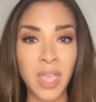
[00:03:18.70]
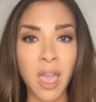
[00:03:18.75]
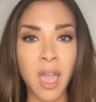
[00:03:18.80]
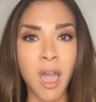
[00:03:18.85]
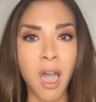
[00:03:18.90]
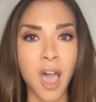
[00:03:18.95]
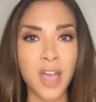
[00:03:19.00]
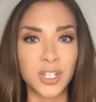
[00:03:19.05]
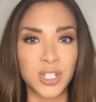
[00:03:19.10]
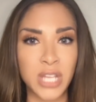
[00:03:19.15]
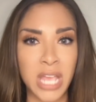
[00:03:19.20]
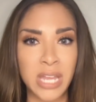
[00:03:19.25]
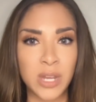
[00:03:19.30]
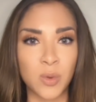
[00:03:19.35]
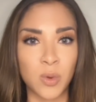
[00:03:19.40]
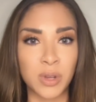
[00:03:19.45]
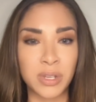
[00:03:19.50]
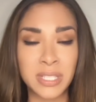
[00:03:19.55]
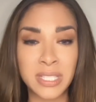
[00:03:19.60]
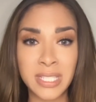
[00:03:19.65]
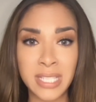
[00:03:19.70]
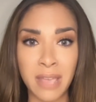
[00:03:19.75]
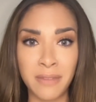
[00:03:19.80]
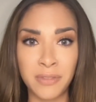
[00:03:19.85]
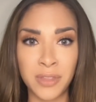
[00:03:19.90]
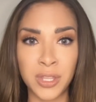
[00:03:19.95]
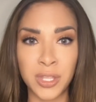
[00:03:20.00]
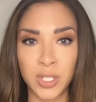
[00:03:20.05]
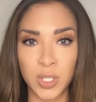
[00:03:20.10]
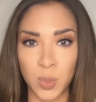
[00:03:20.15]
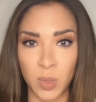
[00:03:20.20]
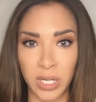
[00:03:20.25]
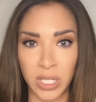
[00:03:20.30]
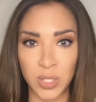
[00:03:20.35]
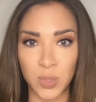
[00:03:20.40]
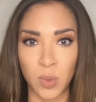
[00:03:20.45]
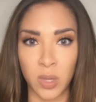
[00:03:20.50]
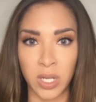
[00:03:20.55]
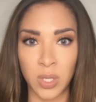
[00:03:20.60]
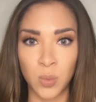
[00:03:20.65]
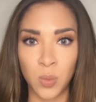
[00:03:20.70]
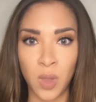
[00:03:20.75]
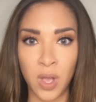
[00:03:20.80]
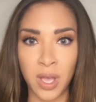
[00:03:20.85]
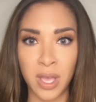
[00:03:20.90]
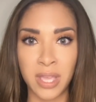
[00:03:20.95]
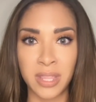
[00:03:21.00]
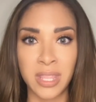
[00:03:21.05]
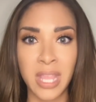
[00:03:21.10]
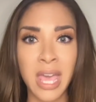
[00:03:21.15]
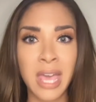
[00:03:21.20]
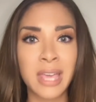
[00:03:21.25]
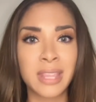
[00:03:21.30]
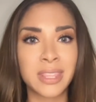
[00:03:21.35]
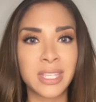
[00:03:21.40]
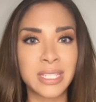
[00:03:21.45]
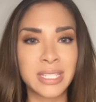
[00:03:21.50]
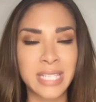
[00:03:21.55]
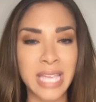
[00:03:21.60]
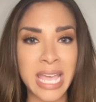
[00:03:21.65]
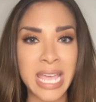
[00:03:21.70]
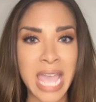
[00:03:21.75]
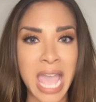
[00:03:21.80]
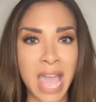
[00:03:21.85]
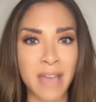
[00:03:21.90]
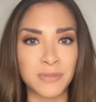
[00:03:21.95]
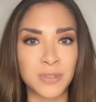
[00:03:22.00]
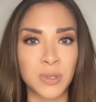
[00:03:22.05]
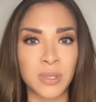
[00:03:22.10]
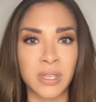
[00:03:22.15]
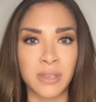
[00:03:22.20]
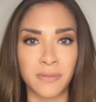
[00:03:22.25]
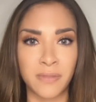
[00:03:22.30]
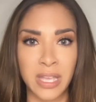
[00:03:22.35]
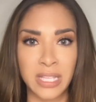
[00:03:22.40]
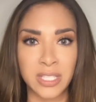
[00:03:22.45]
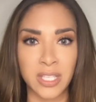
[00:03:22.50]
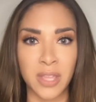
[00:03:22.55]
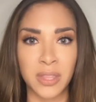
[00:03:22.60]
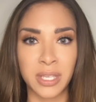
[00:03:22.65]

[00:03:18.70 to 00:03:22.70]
On January 7, 2021, the day after the events on the